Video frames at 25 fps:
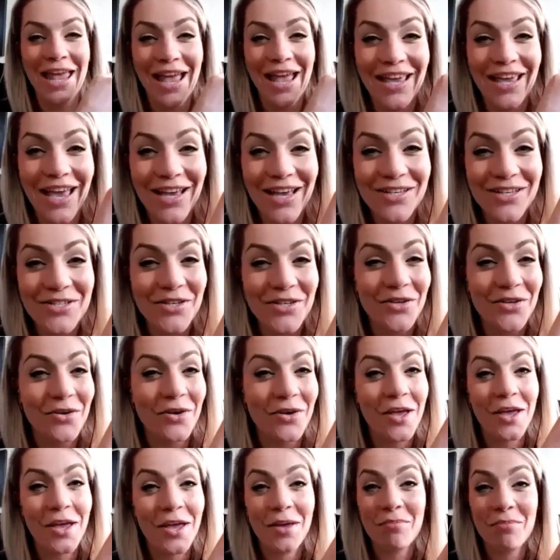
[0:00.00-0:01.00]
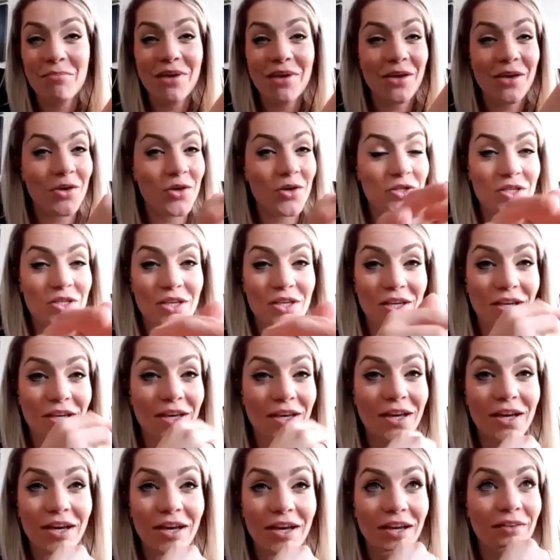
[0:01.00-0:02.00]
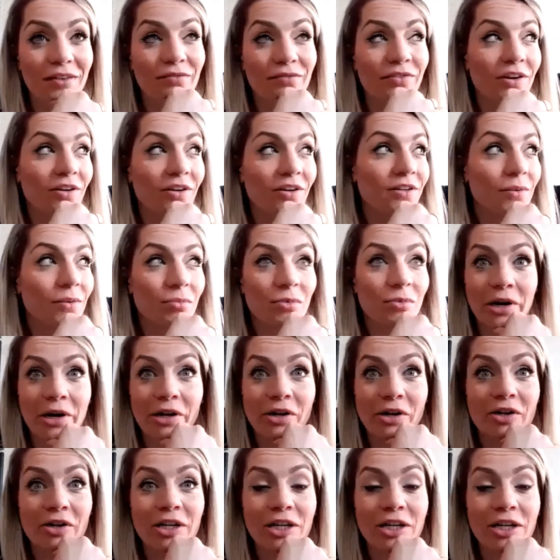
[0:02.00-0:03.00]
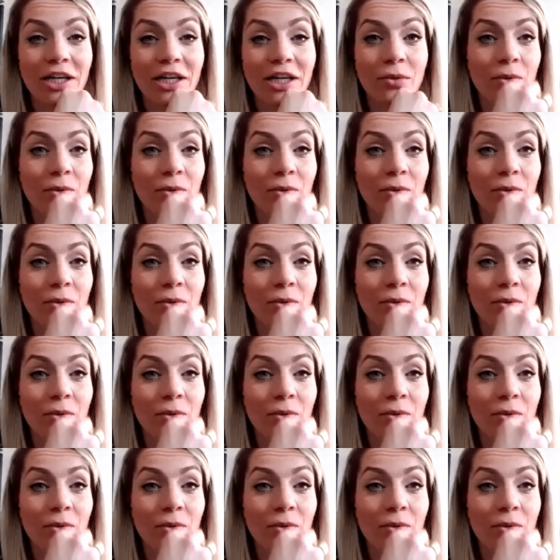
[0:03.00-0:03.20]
ask you, because I fucked up regularly